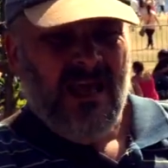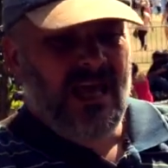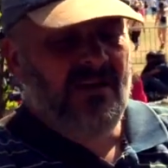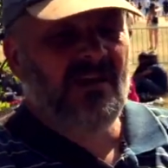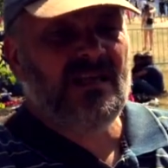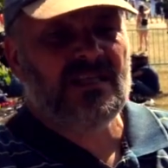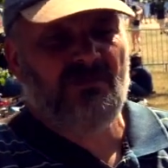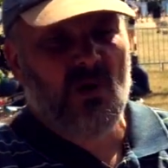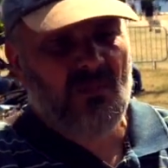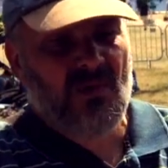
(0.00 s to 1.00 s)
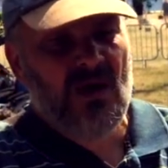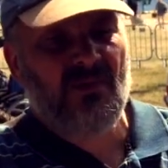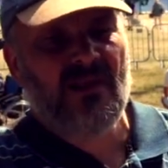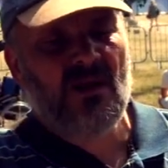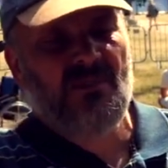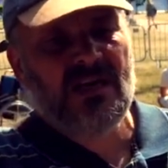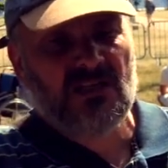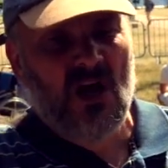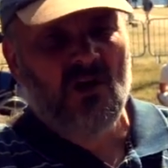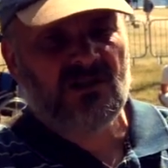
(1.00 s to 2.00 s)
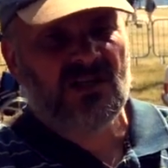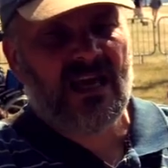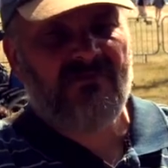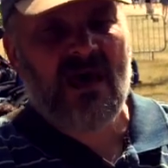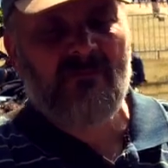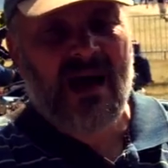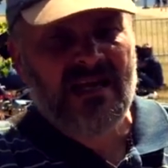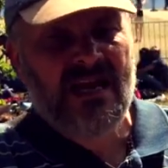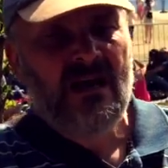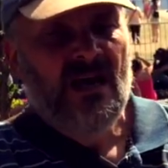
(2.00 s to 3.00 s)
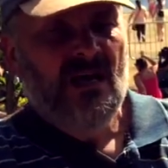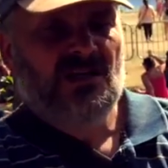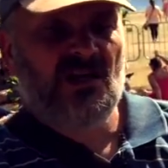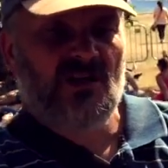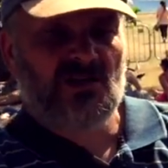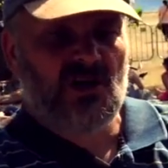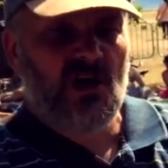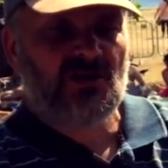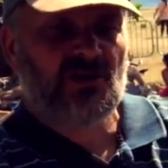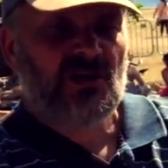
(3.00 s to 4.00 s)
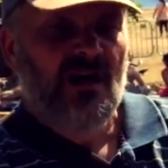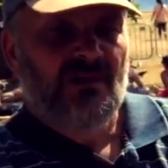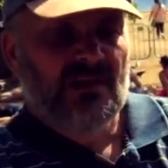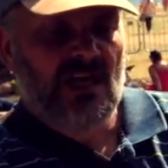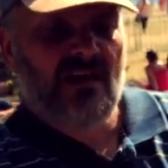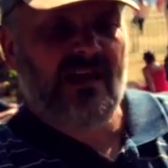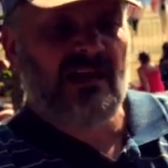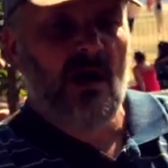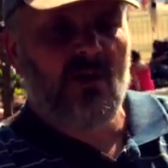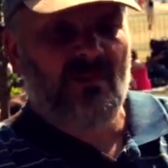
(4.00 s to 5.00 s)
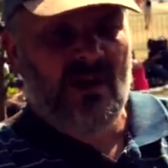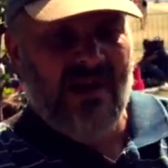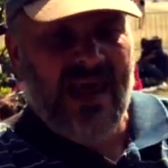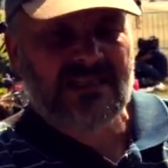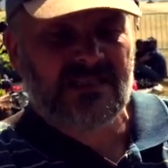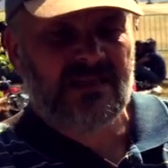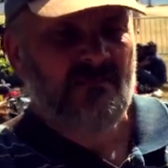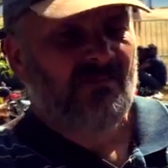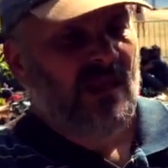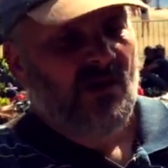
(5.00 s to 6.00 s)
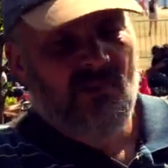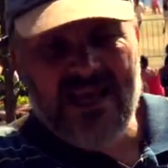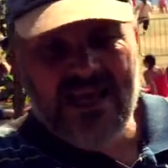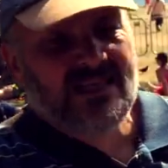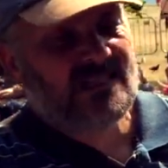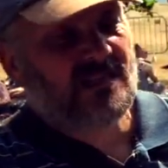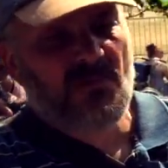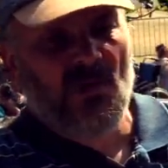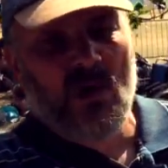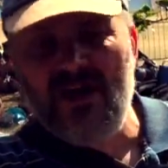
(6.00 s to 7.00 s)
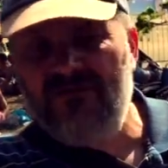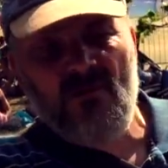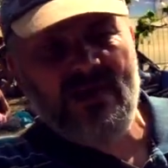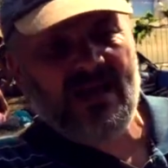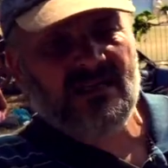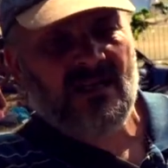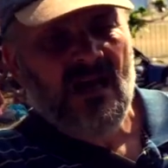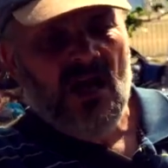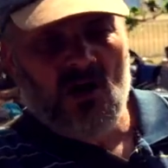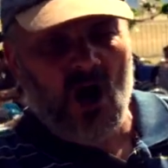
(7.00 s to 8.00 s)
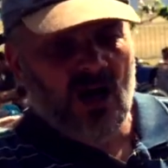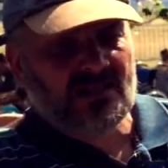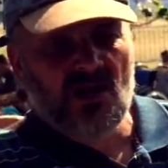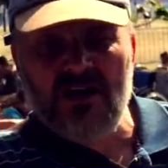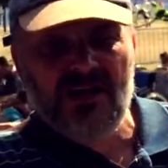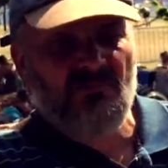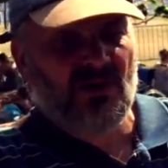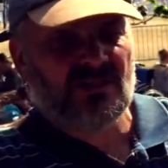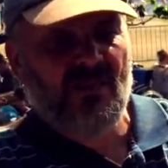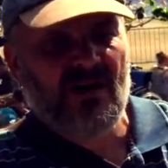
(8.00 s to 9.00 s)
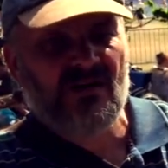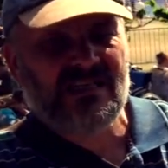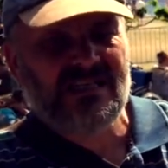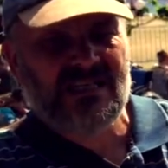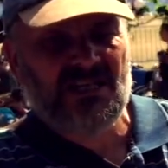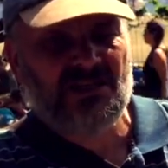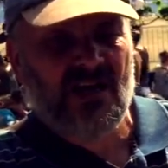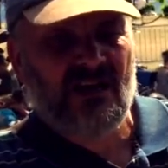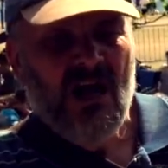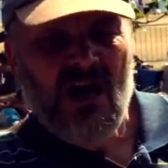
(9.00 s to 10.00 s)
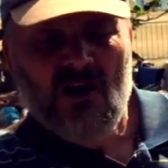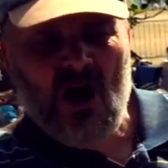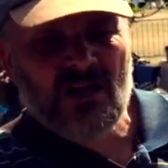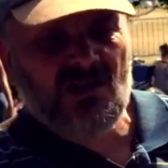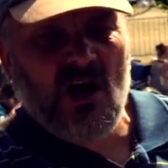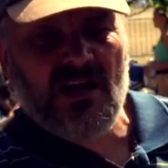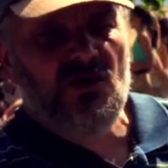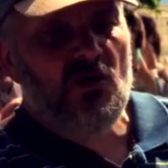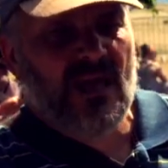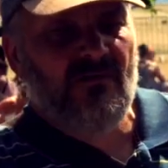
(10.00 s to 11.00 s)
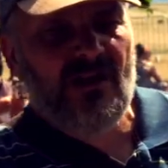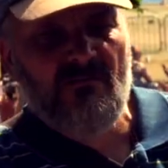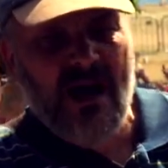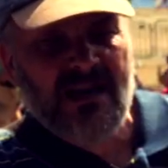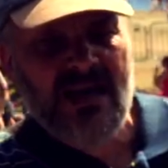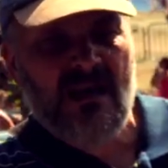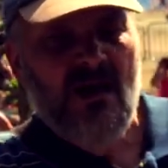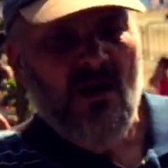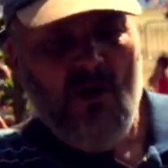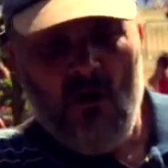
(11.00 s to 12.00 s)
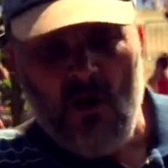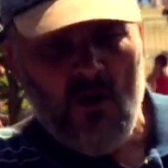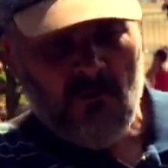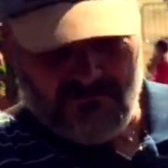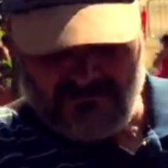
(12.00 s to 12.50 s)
Even these poor people that are being told to give their money to the church so that they will be blessed. Please step away from that. God's not in prosperity teaching. God's not in you giving money or